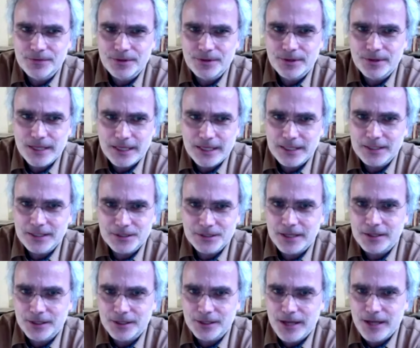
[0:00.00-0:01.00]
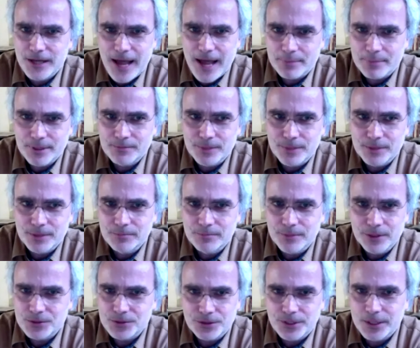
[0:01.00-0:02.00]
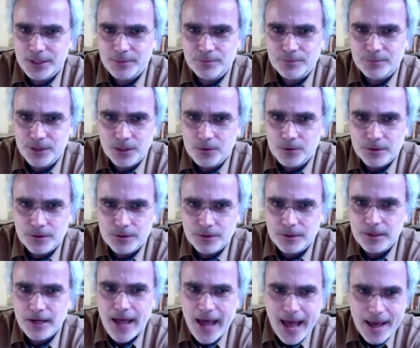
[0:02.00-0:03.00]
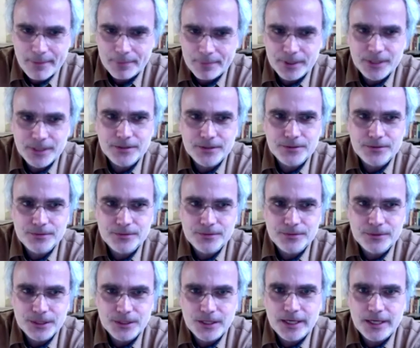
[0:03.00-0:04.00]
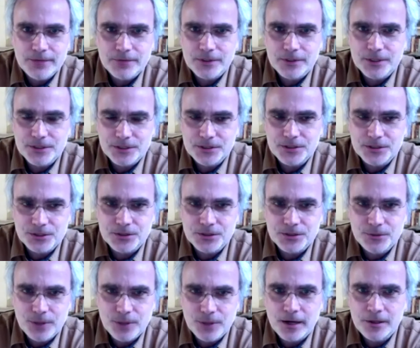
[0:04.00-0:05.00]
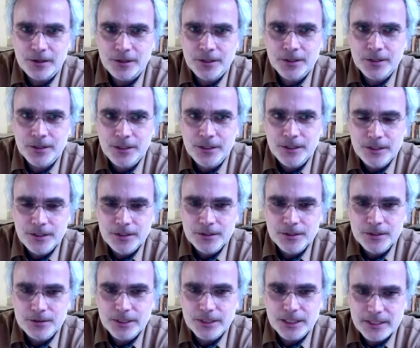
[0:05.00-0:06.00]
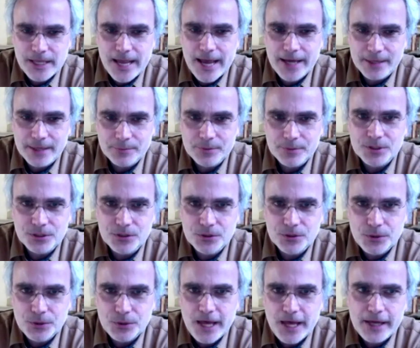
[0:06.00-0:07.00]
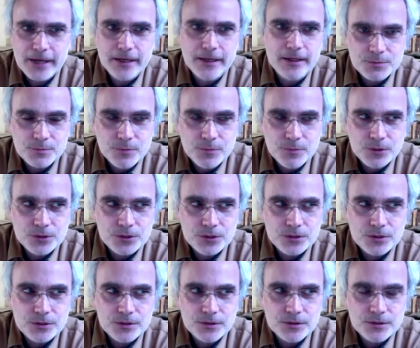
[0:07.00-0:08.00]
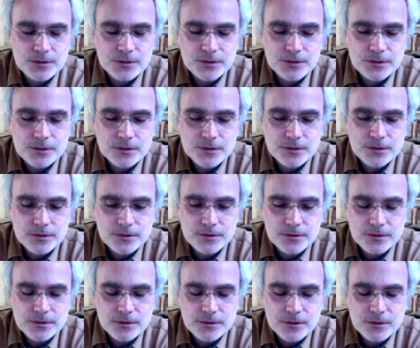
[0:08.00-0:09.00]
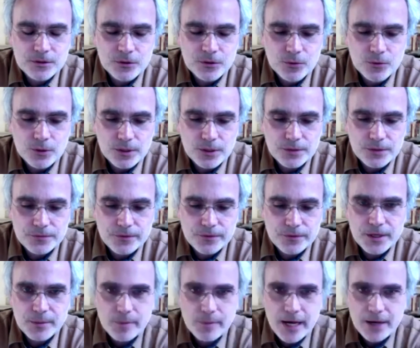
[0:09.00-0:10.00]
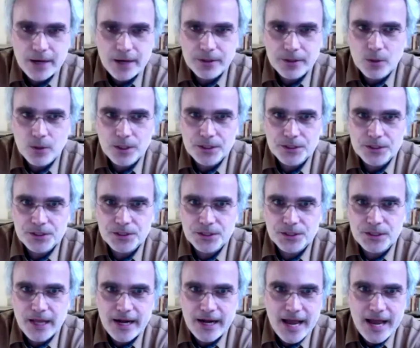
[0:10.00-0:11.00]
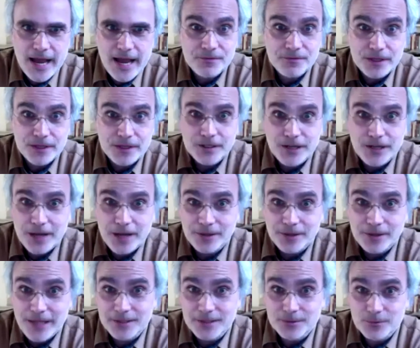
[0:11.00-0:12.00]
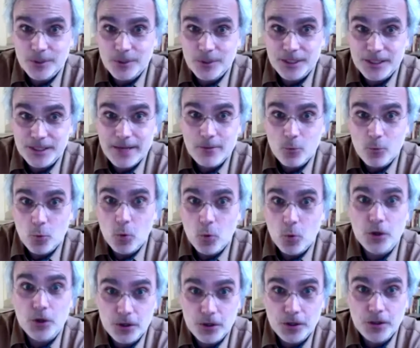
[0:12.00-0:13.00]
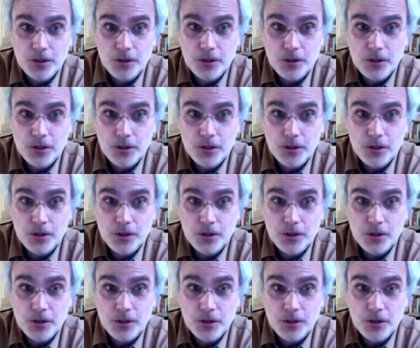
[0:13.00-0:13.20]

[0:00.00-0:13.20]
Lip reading: things that could happen, but most of them don't happen in real life because it's just too hard to get the atoms to do that. The most cool and fun about it was that I figured out that's what they were